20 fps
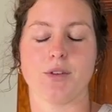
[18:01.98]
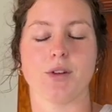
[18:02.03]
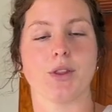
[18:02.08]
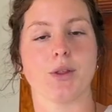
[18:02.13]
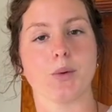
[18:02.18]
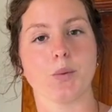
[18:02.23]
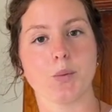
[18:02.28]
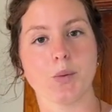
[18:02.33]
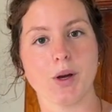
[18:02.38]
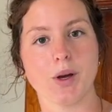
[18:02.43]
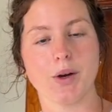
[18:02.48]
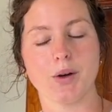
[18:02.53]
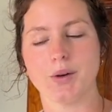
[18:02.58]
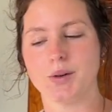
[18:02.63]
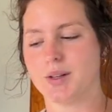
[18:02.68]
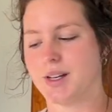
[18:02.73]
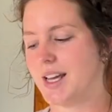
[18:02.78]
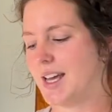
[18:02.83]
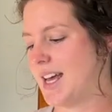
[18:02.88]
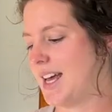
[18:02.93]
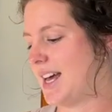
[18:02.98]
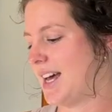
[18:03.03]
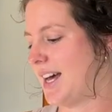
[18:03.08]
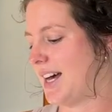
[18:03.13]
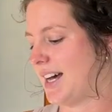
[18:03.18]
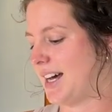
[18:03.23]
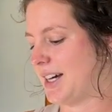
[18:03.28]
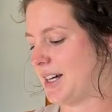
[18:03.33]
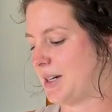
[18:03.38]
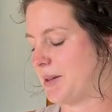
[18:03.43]
for the road,
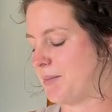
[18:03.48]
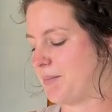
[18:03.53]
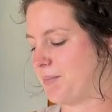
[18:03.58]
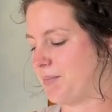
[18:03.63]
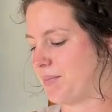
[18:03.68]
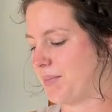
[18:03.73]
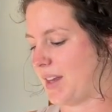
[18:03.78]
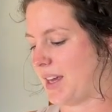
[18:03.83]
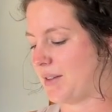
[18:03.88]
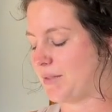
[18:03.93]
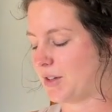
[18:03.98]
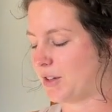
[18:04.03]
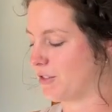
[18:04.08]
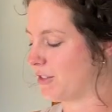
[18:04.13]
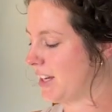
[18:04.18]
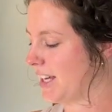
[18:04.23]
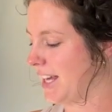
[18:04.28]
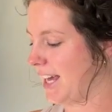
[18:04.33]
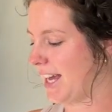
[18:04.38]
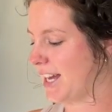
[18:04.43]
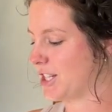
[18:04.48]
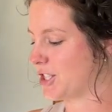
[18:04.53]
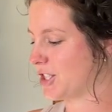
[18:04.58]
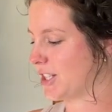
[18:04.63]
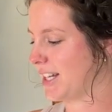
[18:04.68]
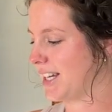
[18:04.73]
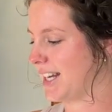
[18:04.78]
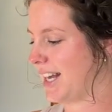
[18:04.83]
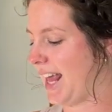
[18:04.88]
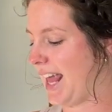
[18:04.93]
and for
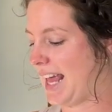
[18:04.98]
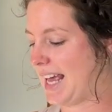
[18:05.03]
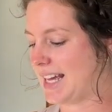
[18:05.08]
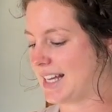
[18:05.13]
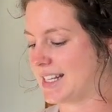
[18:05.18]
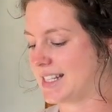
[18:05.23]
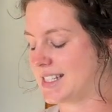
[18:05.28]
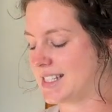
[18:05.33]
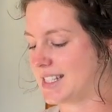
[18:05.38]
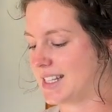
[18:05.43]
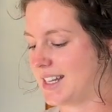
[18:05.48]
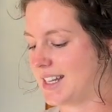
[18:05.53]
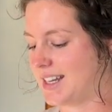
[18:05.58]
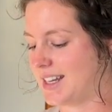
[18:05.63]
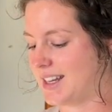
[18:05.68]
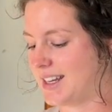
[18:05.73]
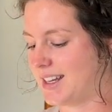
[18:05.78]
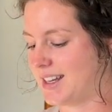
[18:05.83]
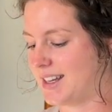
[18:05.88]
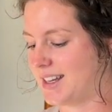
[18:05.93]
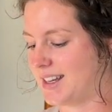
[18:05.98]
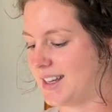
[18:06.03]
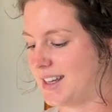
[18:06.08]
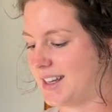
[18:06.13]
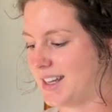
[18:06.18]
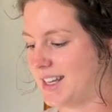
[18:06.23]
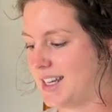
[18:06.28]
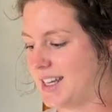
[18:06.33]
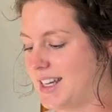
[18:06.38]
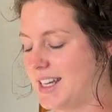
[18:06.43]
vacation. And
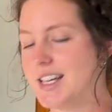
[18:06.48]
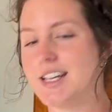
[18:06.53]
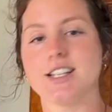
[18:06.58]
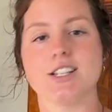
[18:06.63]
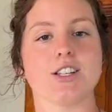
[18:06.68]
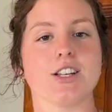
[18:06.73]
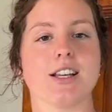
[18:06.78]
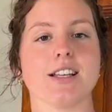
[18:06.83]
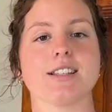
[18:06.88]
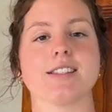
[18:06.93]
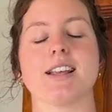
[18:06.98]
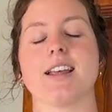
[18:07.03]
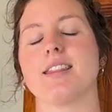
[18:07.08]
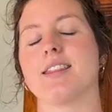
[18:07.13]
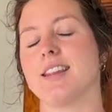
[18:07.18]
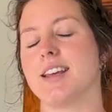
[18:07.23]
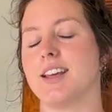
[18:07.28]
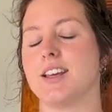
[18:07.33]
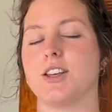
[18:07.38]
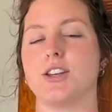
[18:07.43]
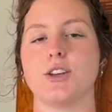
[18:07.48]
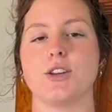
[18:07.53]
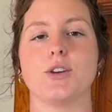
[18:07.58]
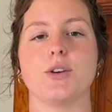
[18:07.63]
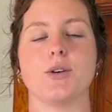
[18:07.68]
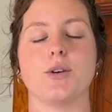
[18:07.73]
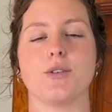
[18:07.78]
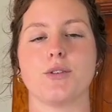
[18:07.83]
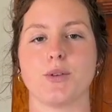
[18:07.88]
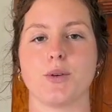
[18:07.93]
just thank
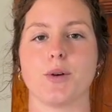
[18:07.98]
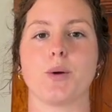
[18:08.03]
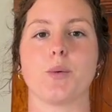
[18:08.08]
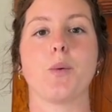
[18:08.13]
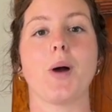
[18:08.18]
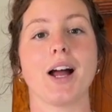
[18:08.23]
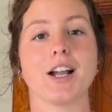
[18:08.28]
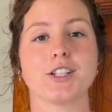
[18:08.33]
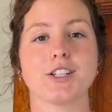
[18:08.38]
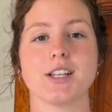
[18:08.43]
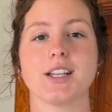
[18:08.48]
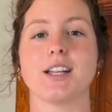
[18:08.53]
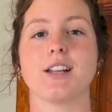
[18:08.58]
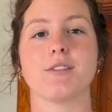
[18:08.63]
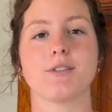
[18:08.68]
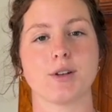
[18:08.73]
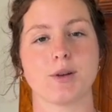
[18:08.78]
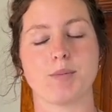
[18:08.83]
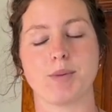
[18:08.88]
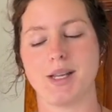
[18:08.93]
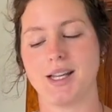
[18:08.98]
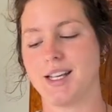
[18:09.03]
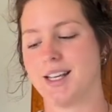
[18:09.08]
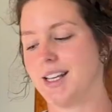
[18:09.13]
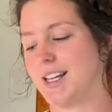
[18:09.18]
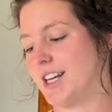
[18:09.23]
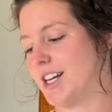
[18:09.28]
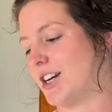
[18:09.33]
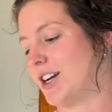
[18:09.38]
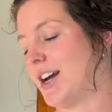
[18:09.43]
you for watching and for being
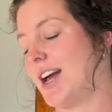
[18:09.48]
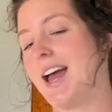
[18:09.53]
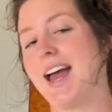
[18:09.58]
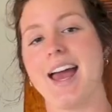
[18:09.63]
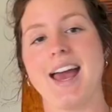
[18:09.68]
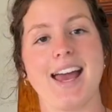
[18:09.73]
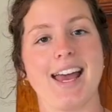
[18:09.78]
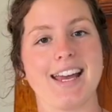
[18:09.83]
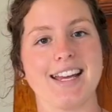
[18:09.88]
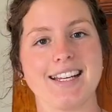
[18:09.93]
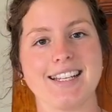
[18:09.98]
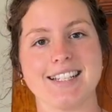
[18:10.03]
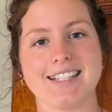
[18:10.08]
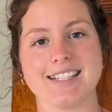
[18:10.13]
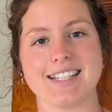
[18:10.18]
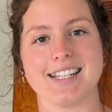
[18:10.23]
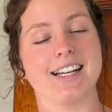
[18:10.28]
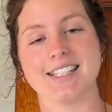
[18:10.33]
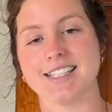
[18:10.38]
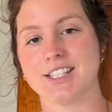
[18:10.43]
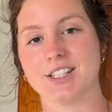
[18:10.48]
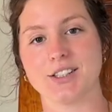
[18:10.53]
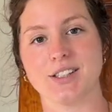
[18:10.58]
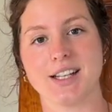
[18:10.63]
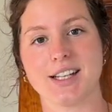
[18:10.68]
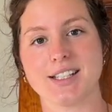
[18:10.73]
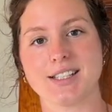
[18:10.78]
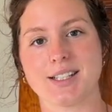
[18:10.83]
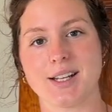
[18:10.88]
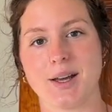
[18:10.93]
here. And until
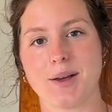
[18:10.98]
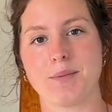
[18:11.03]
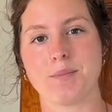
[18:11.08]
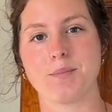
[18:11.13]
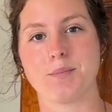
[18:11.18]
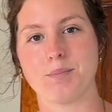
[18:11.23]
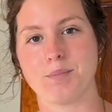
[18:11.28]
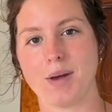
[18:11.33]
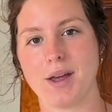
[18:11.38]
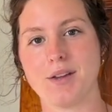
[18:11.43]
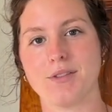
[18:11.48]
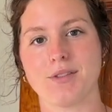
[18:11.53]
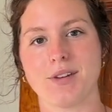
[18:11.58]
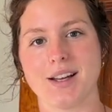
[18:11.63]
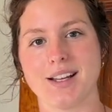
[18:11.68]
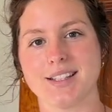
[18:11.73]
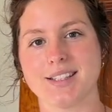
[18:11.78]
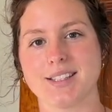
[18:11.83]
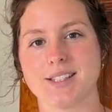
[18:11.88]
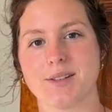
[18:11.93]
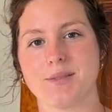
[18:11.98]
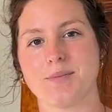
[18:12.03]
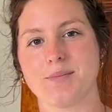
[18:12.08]
next time, bye, friends.